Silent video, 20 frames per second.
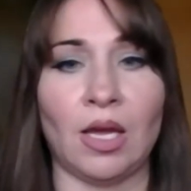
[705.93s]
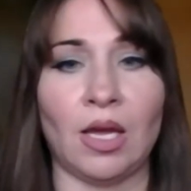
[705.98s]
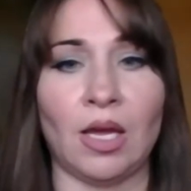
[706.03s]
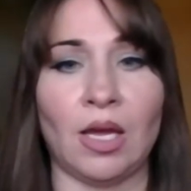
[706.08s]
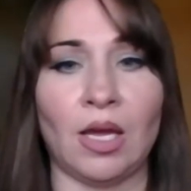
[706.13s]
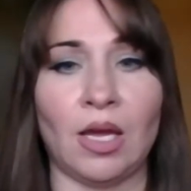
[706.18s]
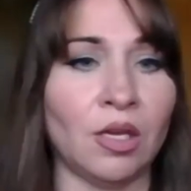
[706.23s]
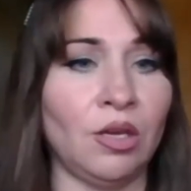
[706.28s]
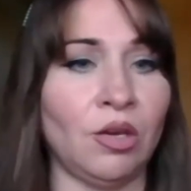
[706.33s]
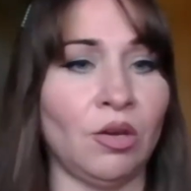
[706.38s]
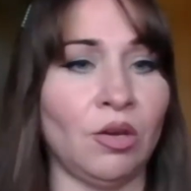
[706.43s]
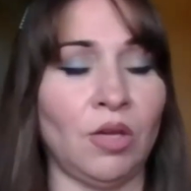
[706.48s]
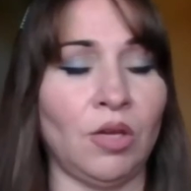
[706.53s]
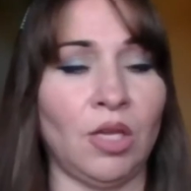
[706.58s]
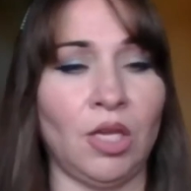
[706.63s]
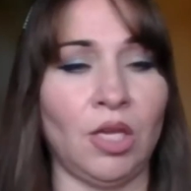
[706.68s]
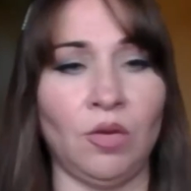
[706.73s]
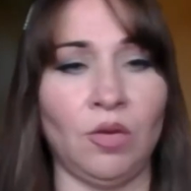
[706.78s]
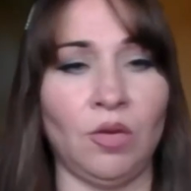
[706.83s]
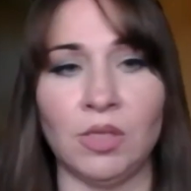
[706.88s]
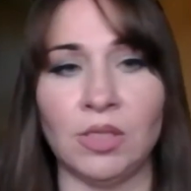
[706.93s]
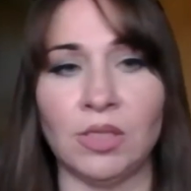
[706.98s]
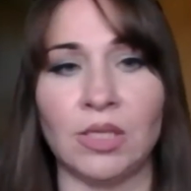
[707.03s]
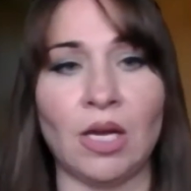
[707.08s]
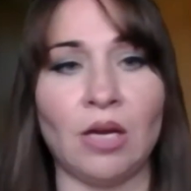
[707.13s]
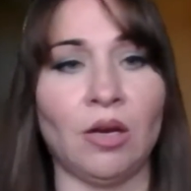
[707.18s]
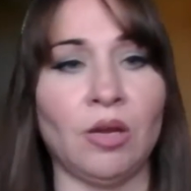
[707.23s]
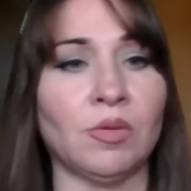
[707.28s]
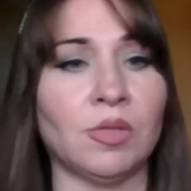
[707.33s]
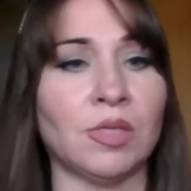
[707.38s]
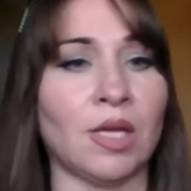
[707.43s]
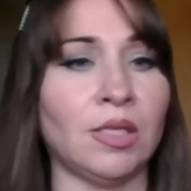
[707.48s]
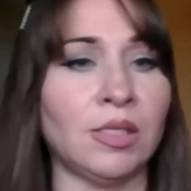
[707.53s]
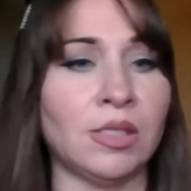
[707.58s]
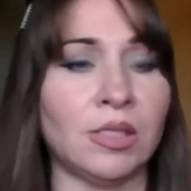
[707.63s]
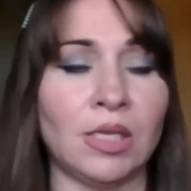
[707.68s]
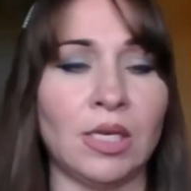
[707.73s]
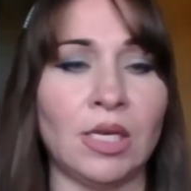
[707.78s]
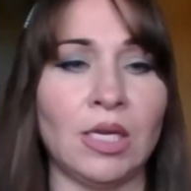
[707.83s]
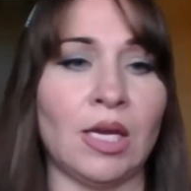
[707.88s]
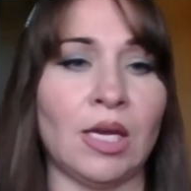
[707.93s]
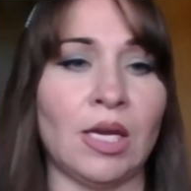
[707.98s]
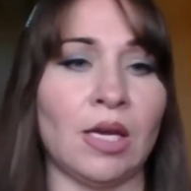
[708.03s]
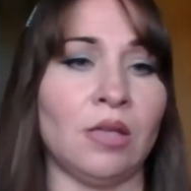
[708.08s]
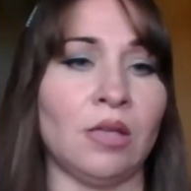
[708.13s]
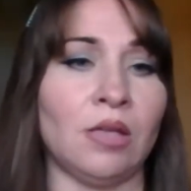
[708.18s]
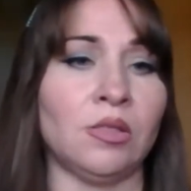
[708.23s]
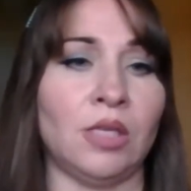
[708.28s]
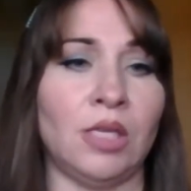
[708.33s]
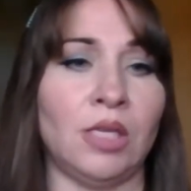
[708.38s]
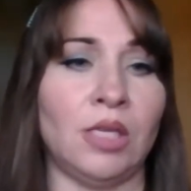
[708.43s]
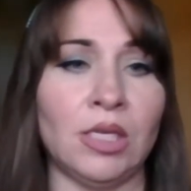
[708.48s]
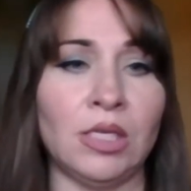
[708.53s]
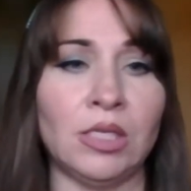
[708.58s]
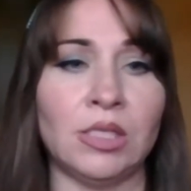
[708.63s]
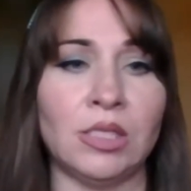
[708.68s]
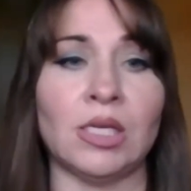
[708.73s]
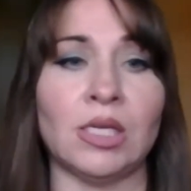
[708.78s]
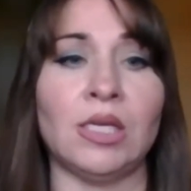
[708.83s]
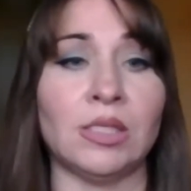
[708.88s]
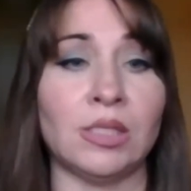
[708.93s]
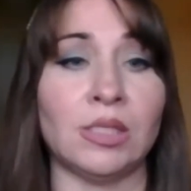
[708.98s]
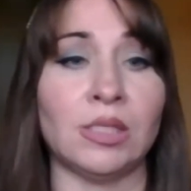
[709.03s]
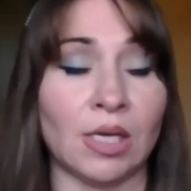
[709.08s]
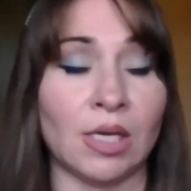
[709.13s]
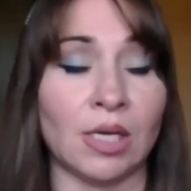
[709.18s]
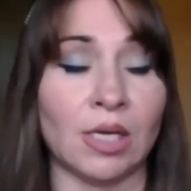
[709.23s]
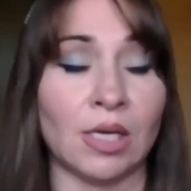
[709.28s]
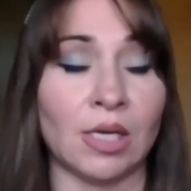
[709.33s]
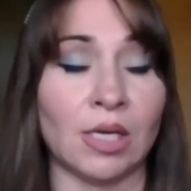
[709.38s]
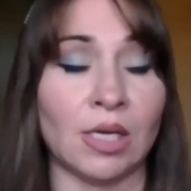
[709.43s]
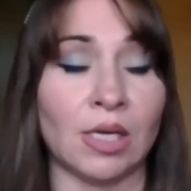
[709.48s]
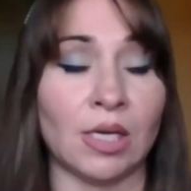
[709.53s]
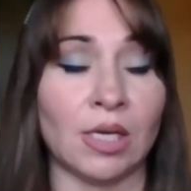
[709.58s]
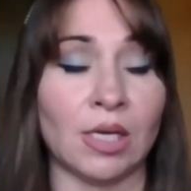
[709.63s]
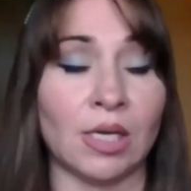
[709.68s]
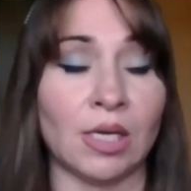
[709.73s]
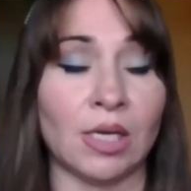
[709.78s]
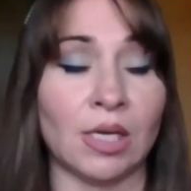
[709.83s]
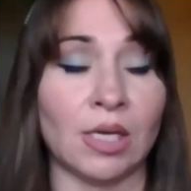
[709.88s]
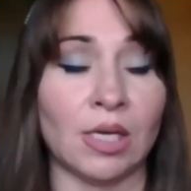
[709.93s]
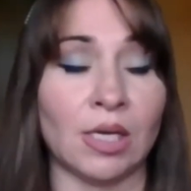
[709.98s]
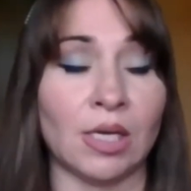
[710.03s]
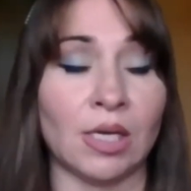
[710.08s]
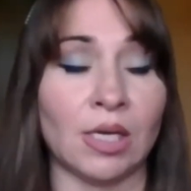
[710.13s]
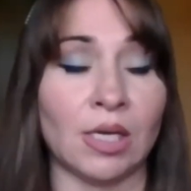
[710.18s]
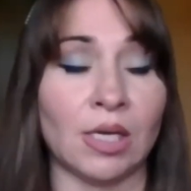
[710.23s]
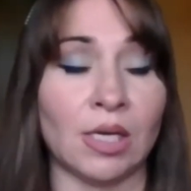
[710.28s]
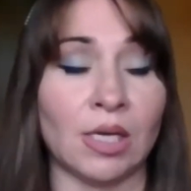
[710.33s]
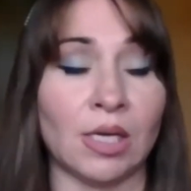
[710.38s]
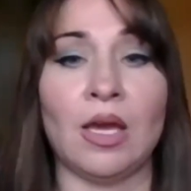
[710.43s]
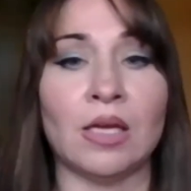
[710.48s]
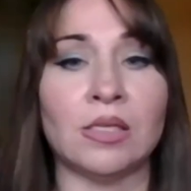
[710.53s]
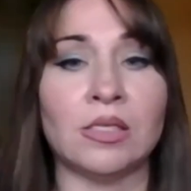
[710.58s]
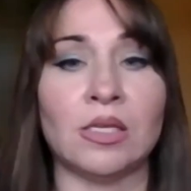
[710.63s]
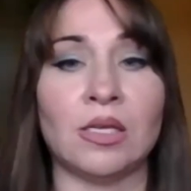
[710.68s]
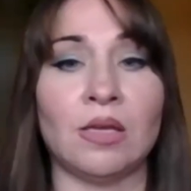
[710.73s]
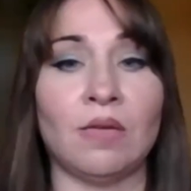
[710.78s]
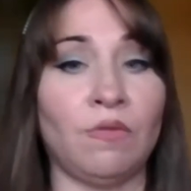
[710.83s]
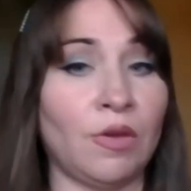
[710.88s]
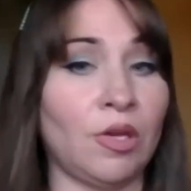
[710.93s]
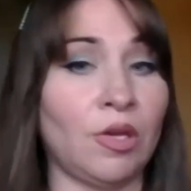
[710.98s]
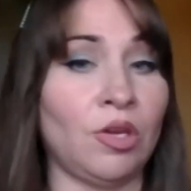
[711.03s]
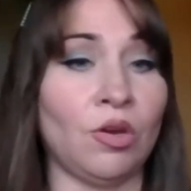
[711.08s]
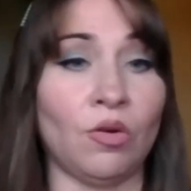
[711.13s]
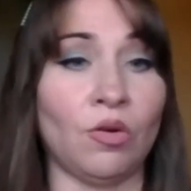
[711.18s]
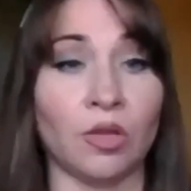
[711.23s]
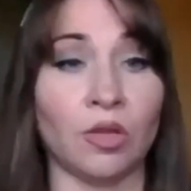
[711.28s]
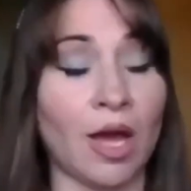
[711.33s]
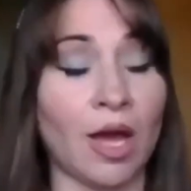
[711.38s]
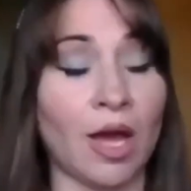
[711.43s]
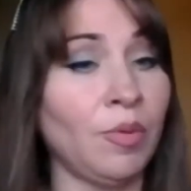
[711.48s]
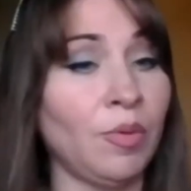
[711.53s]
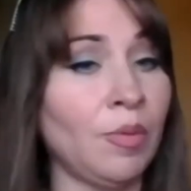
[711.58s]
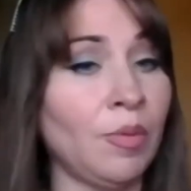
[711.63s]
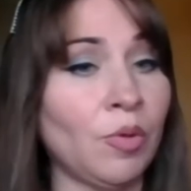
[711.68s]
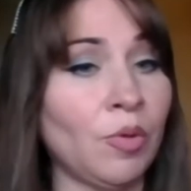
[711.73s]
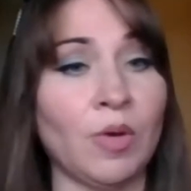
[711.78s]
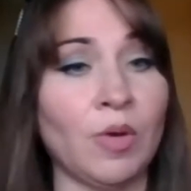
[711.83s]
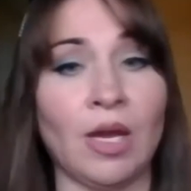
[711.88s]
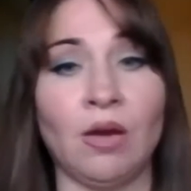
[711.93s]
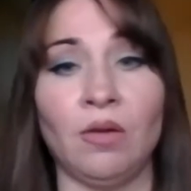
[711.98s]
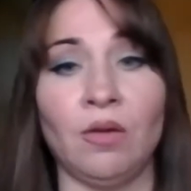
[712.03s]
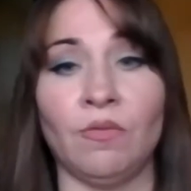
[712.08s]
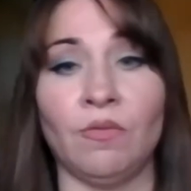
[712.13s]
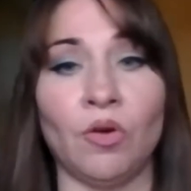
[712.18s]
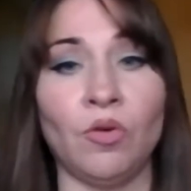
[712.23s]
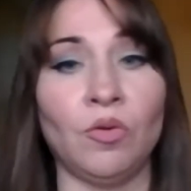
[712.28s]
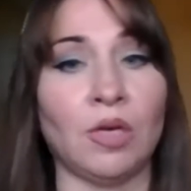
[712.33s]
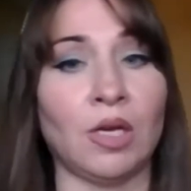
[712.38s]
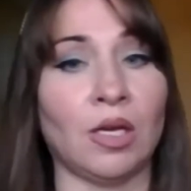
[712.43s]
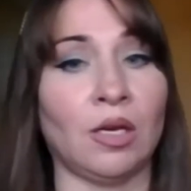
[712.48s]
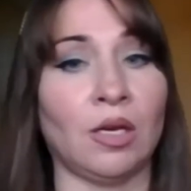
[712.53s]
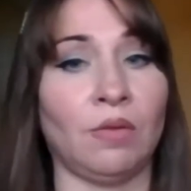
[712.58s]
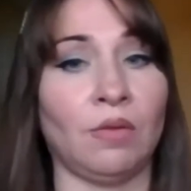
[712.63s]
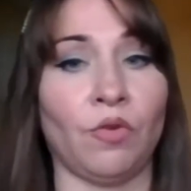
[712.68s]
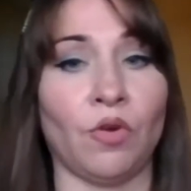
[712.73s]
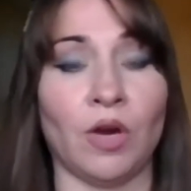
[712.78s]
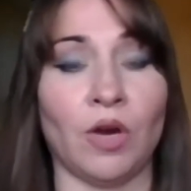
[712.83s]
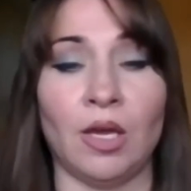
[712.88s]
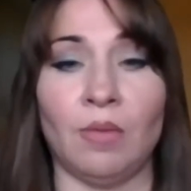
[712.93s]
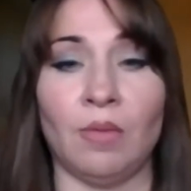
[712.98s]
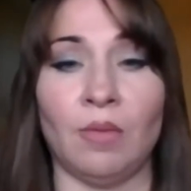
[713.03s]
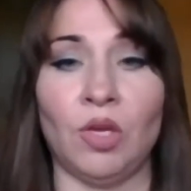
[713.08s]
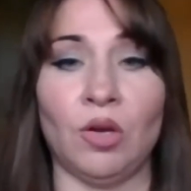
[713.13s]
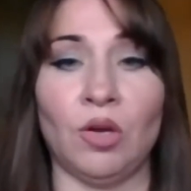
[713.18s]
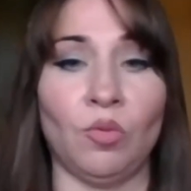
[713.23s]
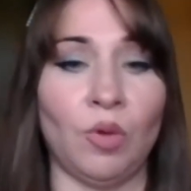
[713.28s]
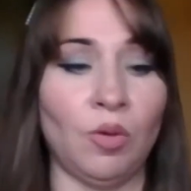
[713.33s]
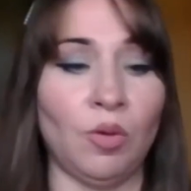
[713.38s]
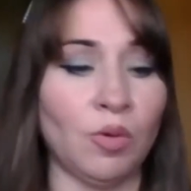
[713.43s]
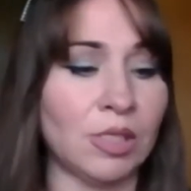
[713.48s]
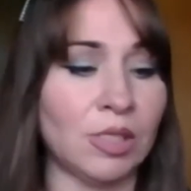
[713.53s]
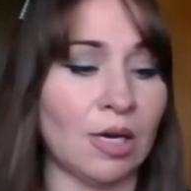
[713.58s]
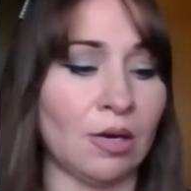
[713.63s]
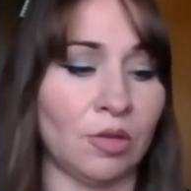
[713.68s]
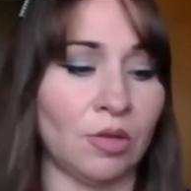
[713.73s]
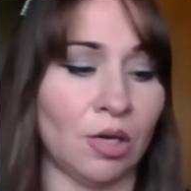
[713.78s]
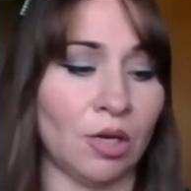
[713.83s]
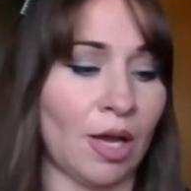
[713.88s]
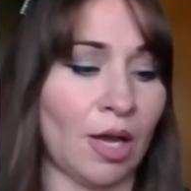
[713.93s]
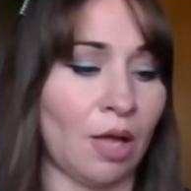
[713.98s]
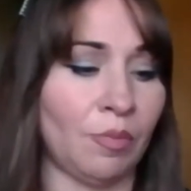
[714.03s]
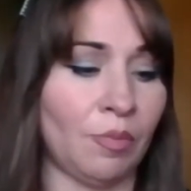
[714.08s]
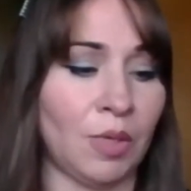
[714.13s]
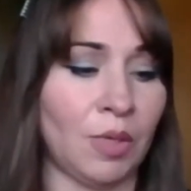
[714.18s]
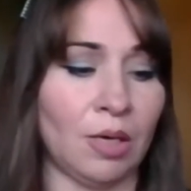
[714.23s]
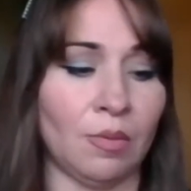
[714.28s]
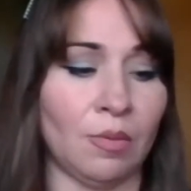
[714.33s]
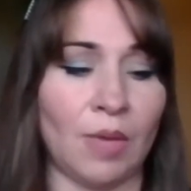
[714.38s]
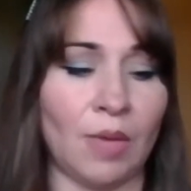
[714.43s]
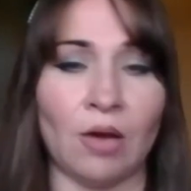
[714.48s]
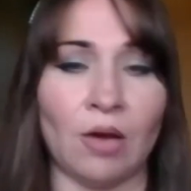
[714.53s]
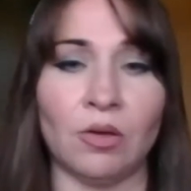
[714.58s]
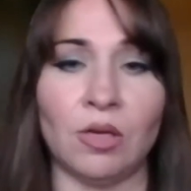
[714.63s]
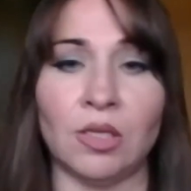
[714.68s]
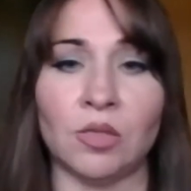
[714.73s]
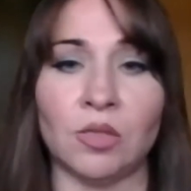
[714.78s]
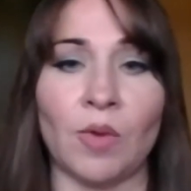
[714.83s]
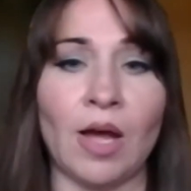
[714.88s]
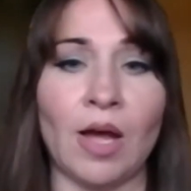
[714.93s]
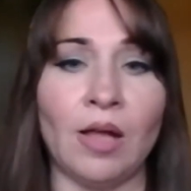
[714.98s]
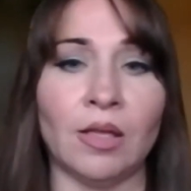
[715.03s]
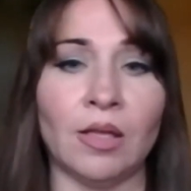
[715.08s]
He was there, he was on the city council, he had done his time. And, a lot of people went out and voted for him. We were down there helping them out as well.